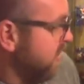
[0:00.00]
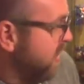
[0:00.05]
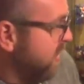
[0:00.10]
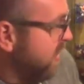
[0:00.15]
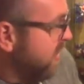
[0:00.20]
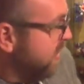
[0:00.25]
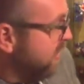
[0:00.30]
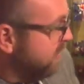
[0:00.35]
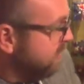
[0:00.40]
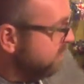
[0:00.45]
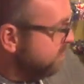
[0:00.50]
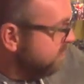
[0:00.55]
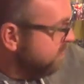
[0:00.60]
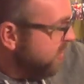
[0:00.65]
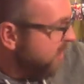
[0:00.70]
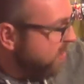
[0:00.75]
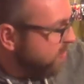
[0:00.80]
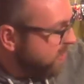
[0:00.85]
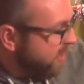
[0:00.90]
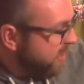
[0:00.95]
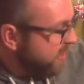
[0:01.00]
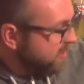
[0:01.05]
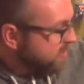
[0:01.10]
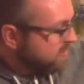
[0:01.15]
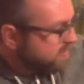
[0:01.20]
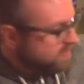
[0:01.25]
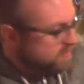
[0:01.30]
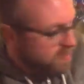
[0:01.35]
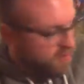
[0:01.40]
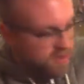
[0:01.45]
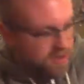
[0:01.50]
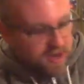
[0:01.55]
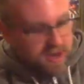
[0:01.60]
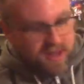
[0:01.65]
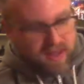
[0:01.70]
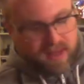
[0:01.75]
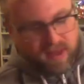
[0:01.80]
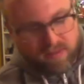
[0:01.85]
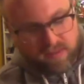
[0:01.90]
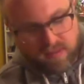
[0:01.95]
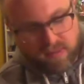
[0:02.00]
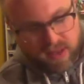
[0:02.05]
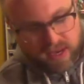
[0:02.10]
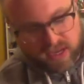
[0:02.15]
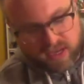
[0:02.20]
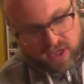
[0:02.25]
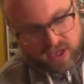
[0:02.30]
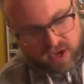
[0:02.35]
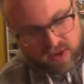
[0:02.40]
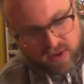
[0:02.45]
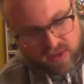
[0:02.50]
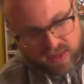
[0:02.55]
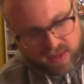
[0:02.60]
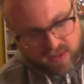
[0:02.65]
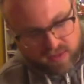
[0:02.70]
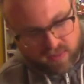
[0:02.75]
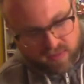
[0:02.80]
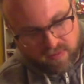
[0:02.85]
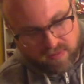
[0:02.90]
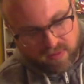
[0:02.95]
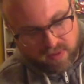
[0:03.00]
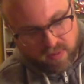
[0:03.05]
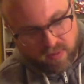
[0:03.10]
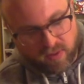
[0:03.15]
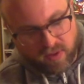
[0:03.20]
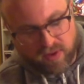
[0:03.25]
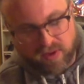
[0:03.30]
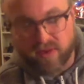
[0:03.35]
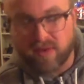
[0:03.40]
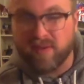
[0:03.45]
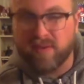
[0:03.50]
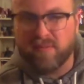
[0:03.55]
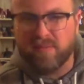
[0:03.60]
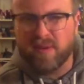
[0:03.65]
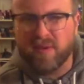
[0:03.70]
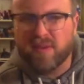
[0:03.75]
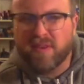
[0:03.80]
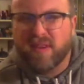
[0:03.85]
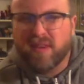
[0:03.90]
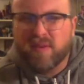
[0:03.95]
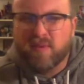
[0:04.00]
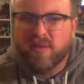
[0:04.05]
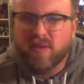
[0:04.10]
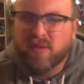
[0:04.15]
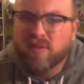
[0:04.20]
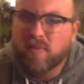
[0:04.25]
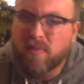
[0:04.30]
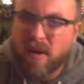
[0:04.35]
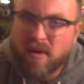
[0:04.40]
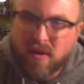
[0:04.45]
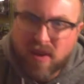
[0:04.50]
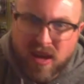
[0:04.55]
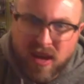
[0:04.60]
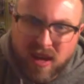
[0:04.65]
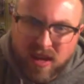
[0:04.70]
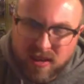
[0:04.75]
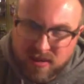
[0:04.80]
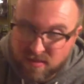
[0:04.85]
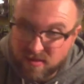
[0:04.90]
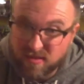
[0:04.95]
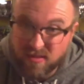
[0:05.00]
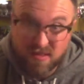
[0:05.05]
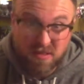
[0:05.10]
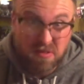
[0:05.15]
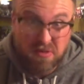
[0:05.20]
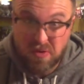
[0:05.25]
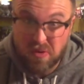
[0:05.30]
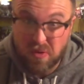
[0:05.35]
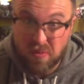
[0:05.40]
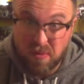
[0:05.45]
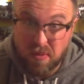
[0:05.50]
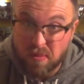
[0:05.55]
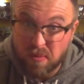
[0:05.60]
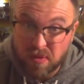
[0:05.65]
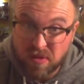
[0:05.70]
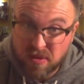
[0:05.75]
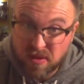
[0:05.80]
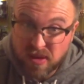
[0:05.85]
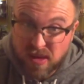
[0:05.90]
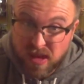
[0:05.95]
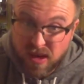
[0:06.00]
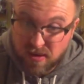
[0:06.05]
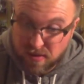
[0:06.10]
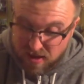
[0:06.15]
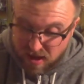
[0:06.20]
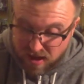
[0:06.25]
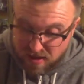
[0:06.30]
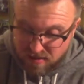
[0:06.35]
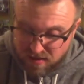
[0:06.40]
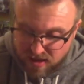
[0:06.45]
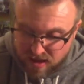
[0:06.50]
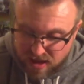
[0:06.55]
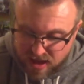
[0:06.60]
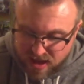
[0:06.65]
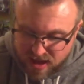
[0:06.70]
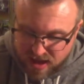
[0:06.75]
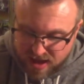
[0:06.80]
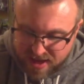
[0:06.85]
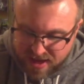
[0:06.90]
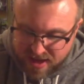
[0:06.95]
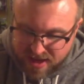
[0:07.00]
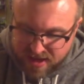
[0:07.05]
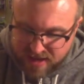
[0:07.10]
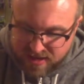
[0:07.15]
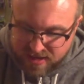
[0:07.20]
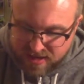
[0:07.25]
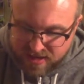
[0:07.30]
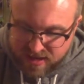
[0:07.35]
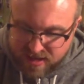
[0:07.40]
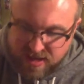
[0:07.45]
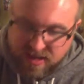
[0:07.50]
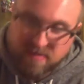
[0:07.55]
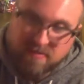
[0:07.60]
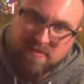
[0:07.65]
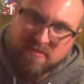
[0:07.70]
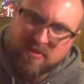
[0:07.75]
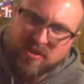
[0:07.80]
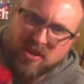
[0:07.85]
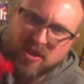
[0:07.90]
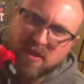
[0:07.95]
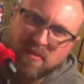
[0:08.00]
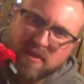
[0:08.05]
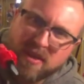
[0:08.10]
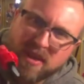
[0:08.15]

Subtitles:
Finally, I've been meaning to show you this one for a while. My sister went to America a couple of months ago now, and she got